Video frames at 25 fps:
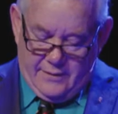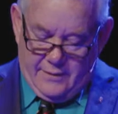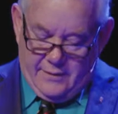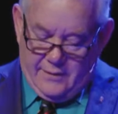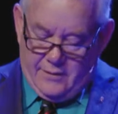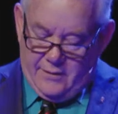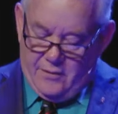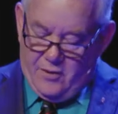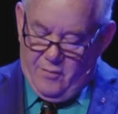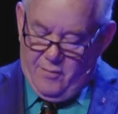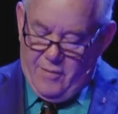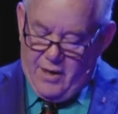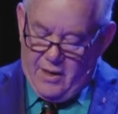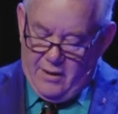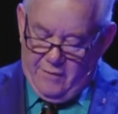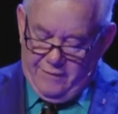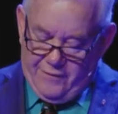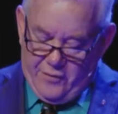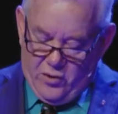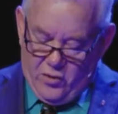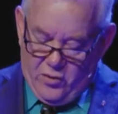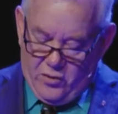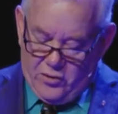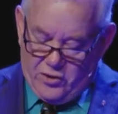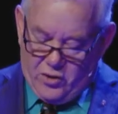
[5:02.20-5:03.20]
There are many
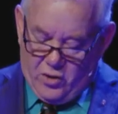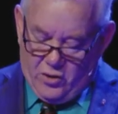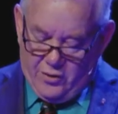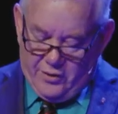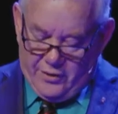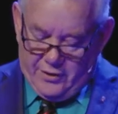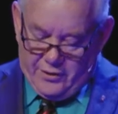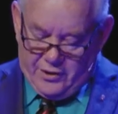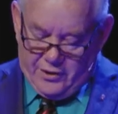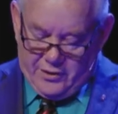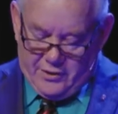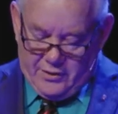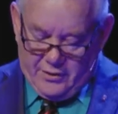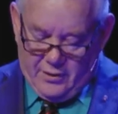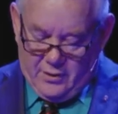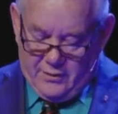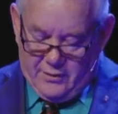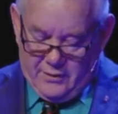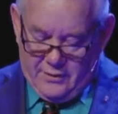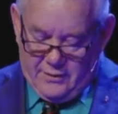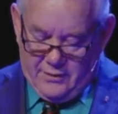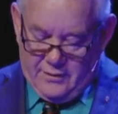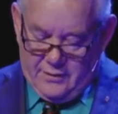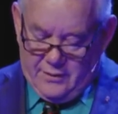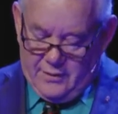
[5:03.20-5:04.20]
views on this,
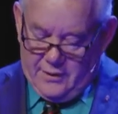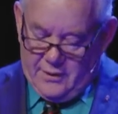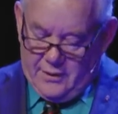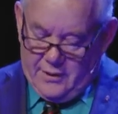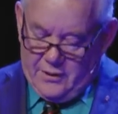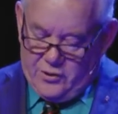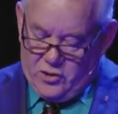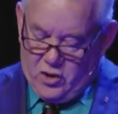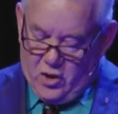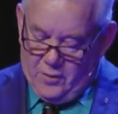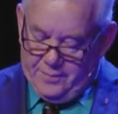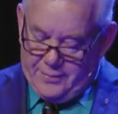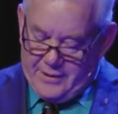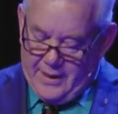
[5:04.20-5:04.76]
topped